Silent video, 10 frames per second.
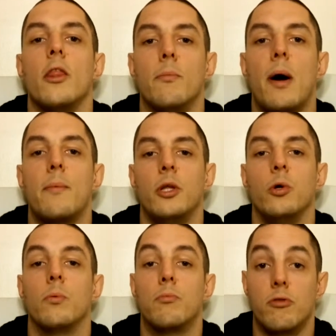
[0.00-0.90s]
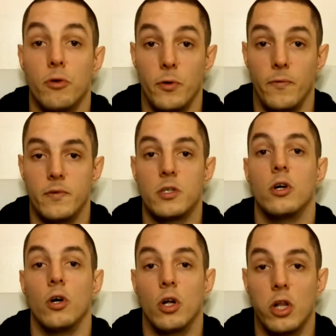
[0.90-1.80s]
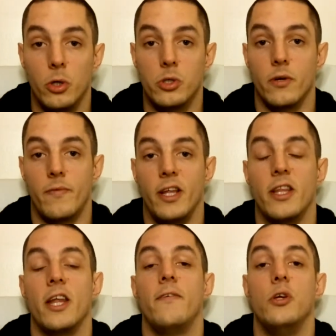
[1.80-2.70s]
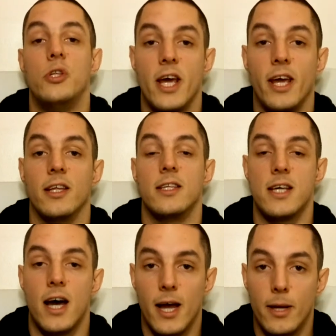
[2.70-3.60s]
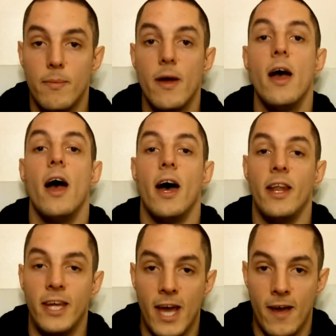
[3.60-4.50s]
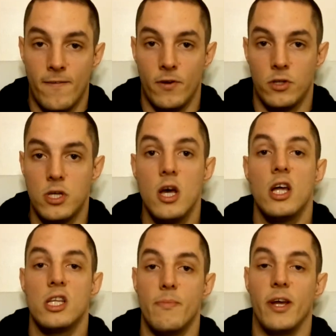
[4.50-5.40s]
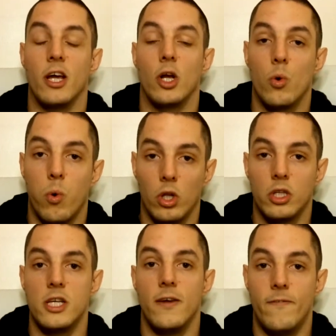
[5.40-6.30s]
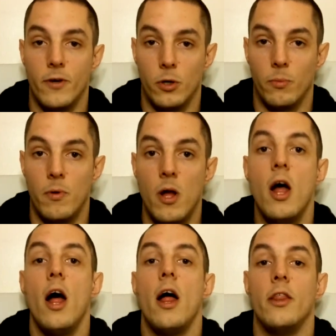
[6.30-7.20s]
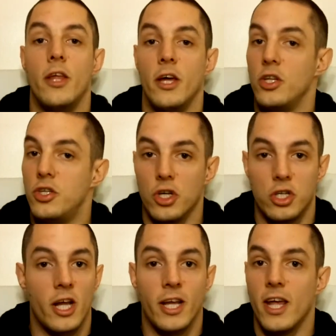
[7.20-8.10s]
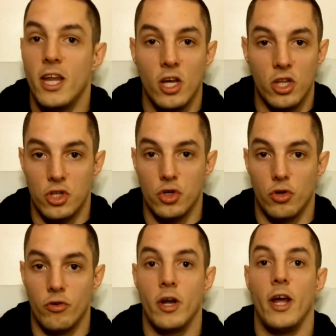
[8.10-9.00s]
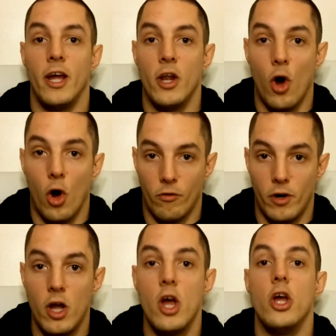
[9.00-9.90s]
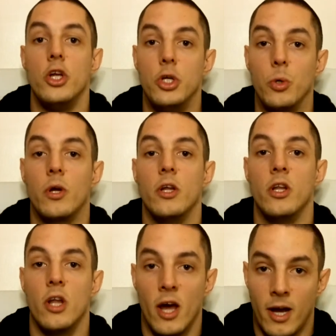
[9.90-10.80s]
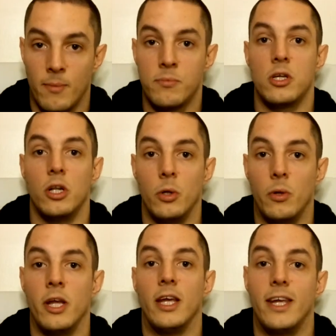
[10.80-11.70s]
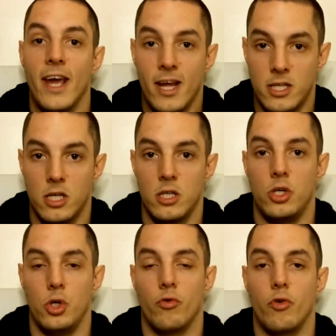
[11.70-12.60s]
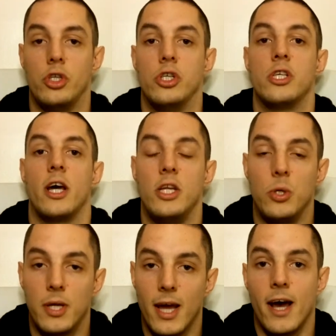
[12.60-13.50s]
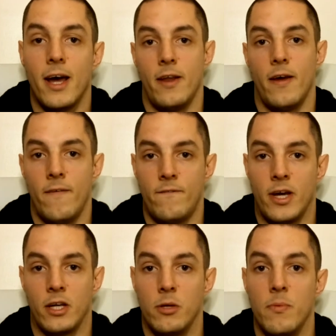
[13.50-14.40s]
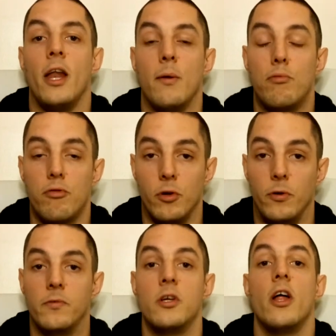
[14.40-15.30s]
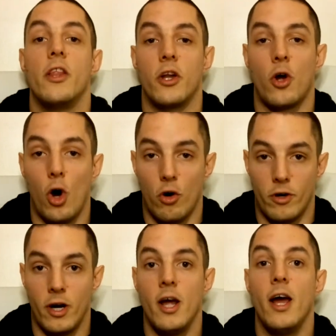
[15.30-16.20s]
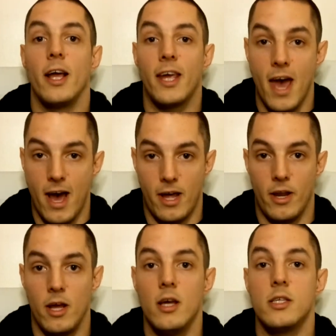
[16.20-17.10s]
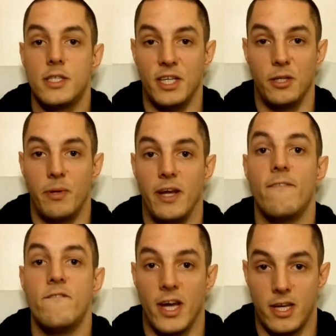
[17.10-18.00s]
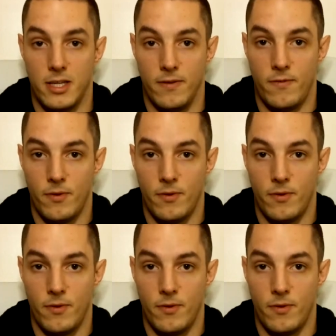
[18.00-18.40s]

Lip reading: The Babadook proves conclusively that if you take the time and the effort to make a quality film, then just like any other genre in horror, you can absolutely get to your audience and you can affect them, and it proves that horror can still be effective.